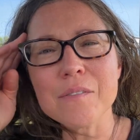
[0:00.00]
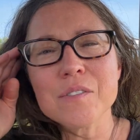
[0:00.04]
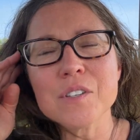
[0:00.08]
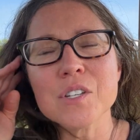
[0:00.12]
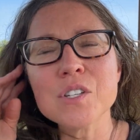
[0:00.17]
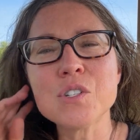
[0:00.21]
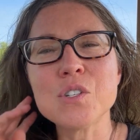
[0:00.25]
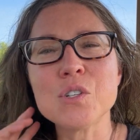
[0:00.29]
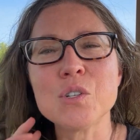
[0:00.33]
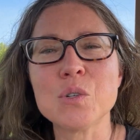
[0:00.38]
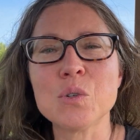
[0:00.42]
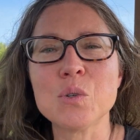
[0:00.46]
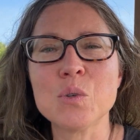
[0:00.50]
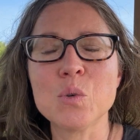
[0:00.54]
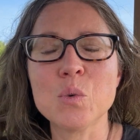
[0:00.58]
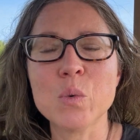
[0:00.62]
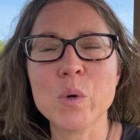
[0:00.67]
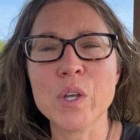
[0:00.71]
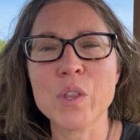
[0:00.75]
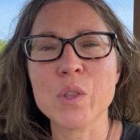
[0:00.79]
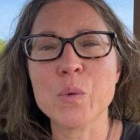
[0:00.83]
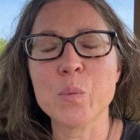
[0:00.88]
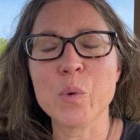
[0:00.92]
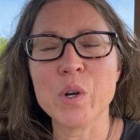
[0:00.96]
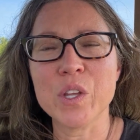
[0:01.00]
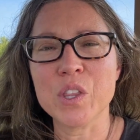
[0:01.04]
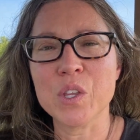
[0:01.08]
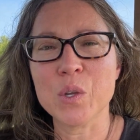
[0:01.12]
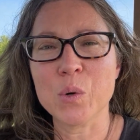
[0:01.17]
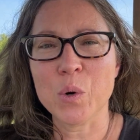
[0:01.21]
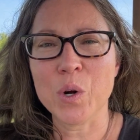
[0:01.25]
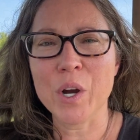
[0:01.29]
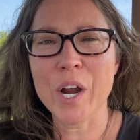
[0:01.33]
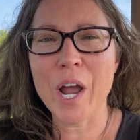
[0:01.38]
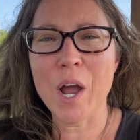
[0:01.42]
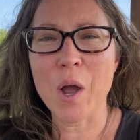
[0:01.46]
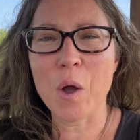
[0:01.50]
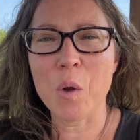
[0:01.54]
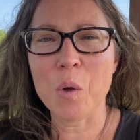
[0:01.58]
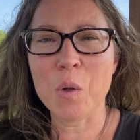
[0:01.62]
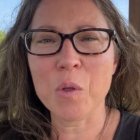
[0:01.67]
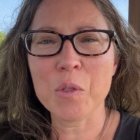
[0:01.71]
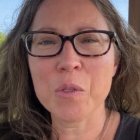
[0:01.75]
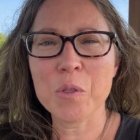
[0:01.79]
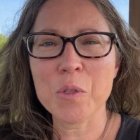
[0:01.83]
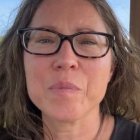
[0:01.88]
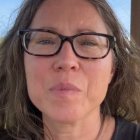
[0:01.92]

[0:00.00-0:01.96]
to do with your health?